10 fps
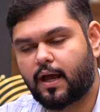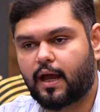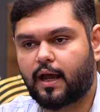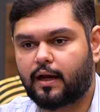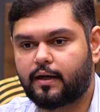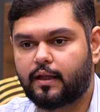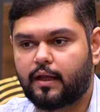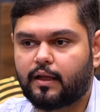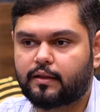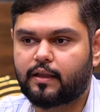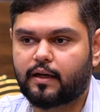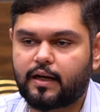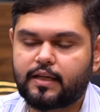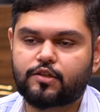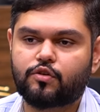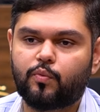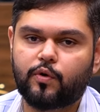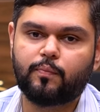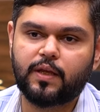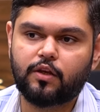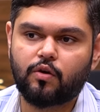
and the rest would be